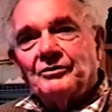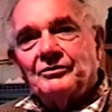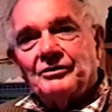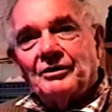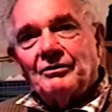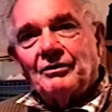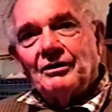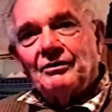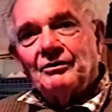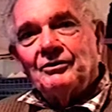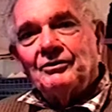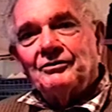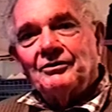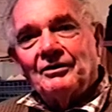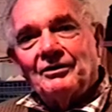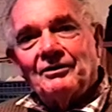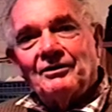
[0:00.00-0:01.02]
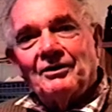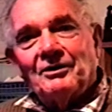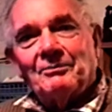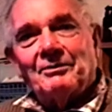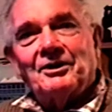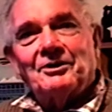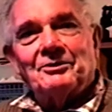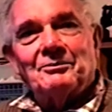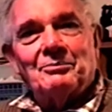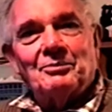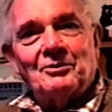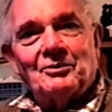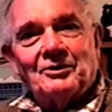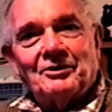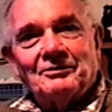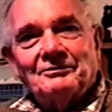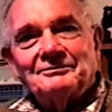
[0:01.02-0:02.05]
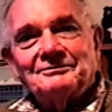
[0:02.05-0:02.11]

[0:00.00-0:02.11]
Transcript: So I learned a lot about the port